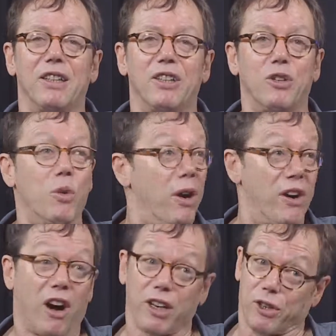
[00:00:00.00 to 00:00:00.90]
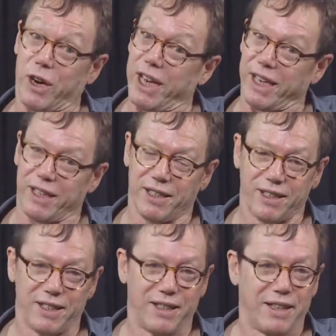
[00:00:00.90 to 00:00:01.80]
You are not great.
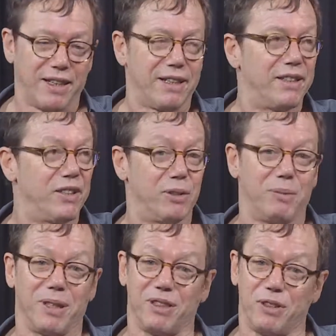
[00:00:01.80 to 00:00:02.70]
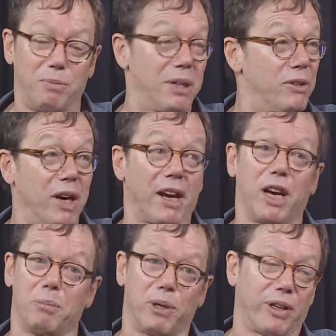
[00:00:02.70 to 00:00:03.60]
But you got to
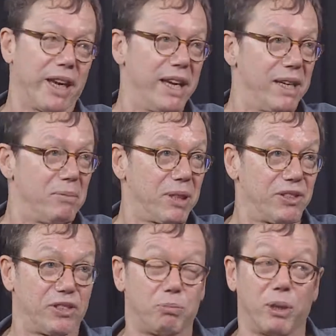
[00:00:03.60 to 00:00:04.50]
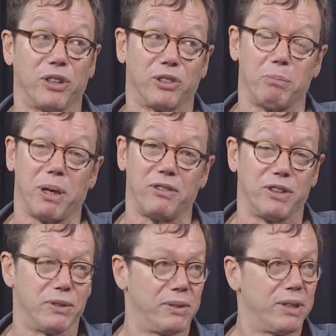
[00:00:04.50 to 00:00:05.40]
up your game because this book is above
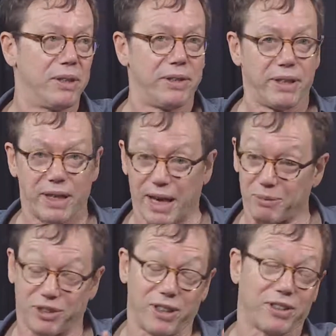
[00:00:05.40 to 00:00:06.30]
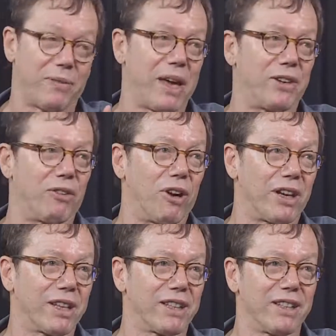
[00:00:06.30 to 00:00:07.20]
you. I'm serious. I'm not
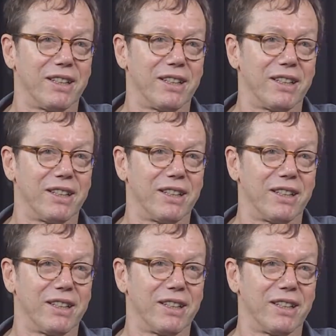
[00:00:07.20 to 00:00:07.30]
neurotic.